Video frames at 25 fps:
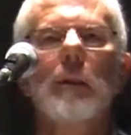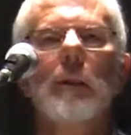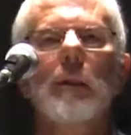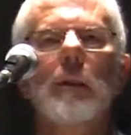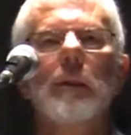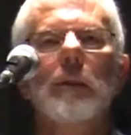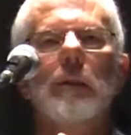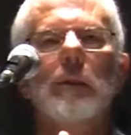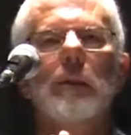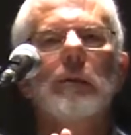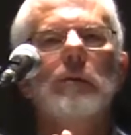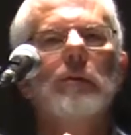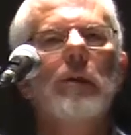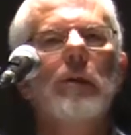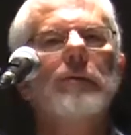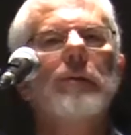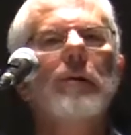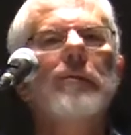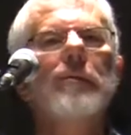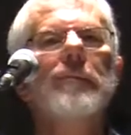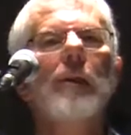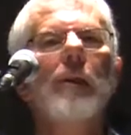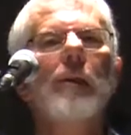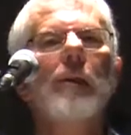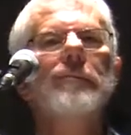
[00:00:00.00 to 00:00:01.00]
This is what
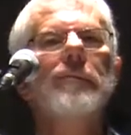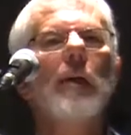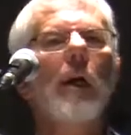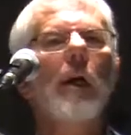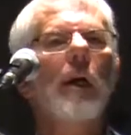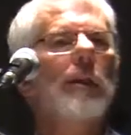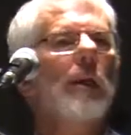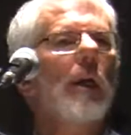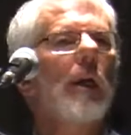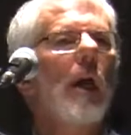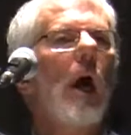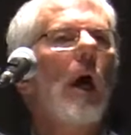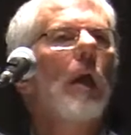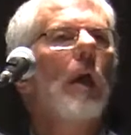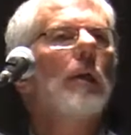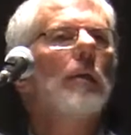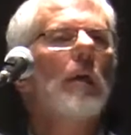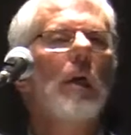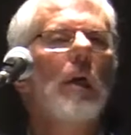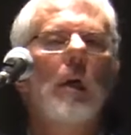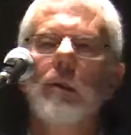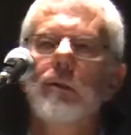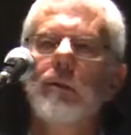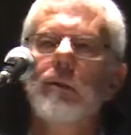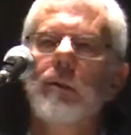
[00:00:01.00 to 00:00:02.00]
we mean by the
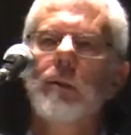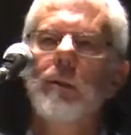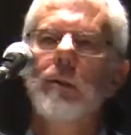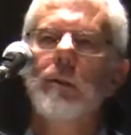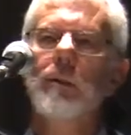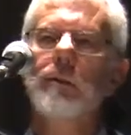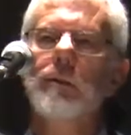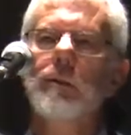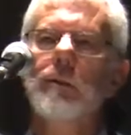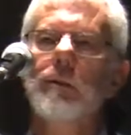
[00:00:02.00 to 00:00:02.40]
unconscious.